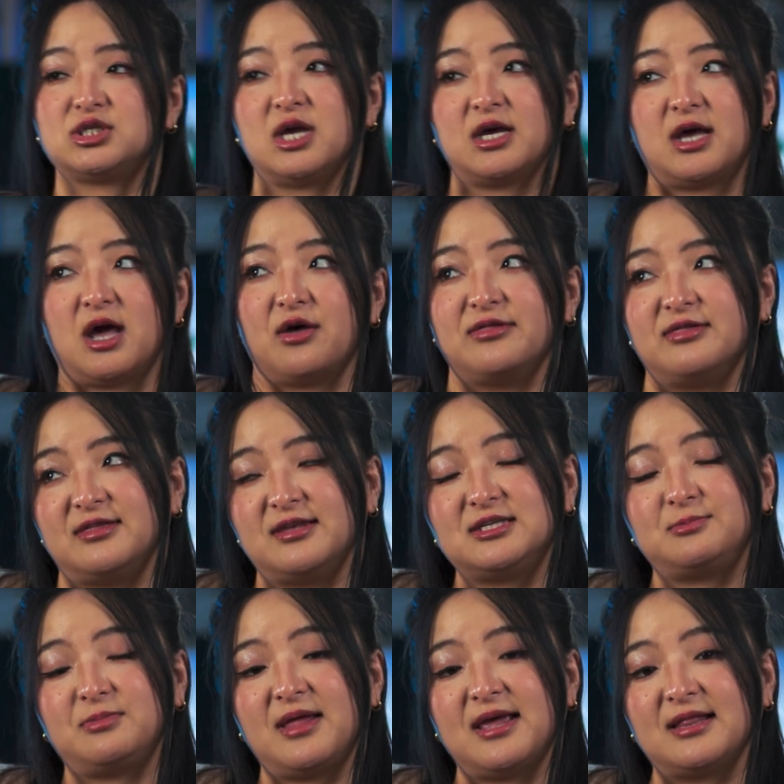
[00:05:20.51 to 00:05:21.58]
check out
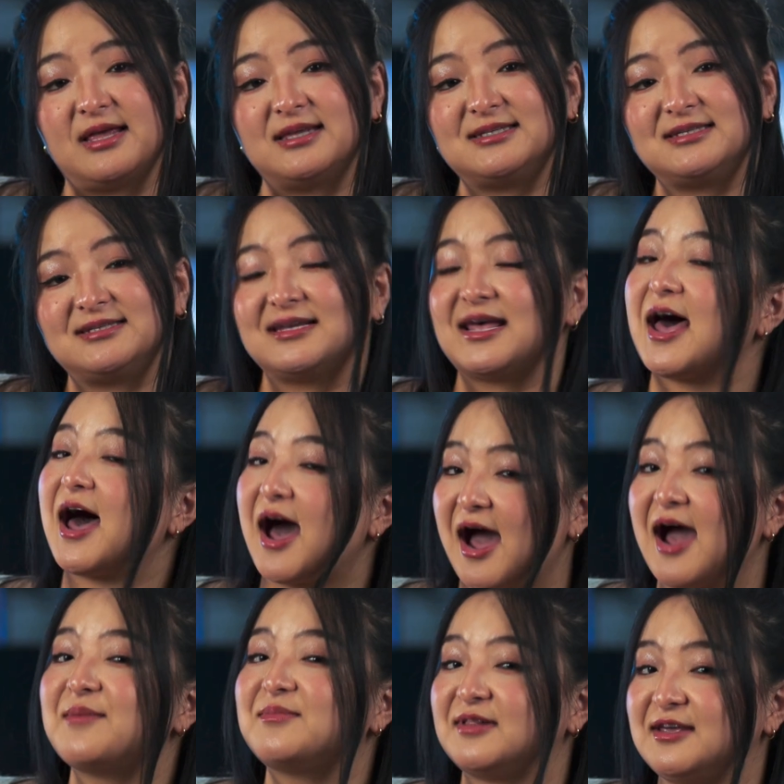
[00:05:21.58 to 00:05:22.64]
this playlist.
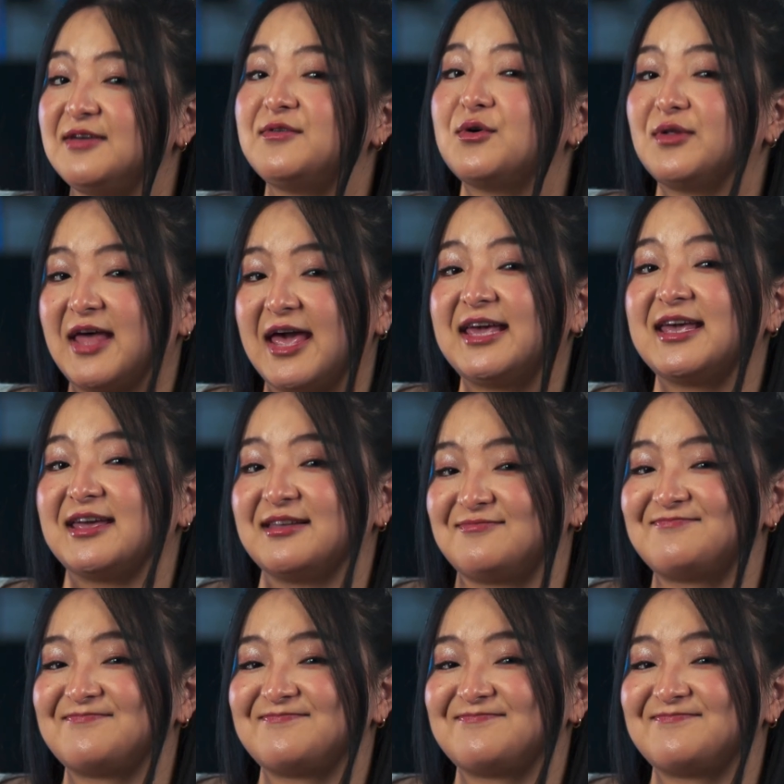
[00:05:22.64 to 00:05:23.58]
I believe you'll like it.